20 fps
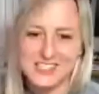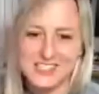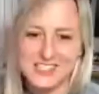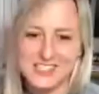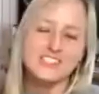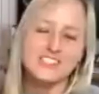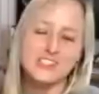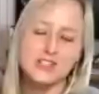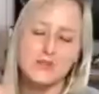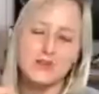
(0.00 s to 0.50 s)

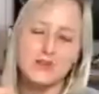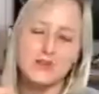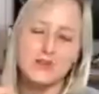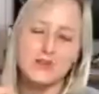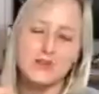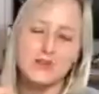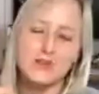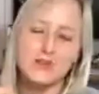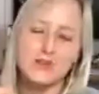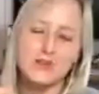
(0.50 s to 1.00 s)
So we're going to
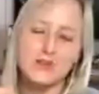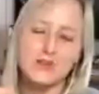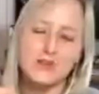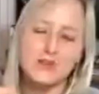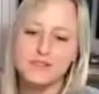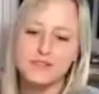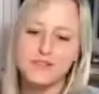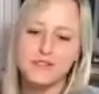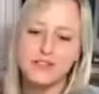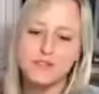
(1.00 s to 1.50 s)
talk about
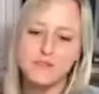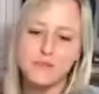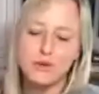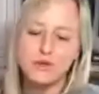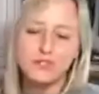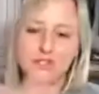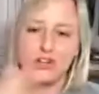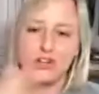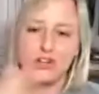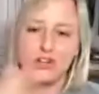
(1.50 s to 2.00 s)
some of the most
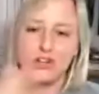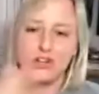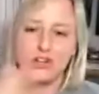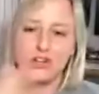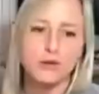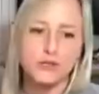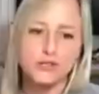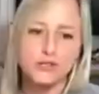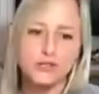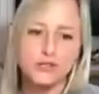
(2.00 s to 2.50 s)
common
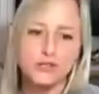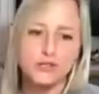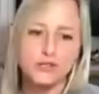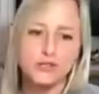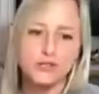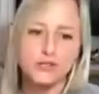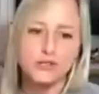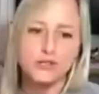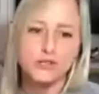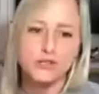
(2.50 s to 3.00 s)
approaches
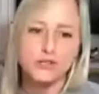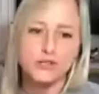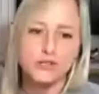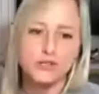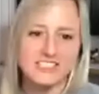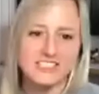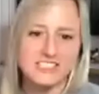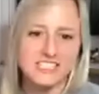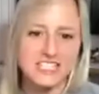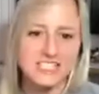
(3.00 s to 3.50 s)
that
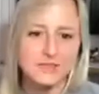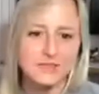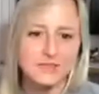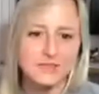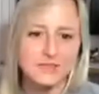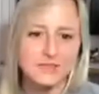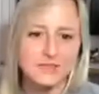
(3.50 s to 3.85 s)
teams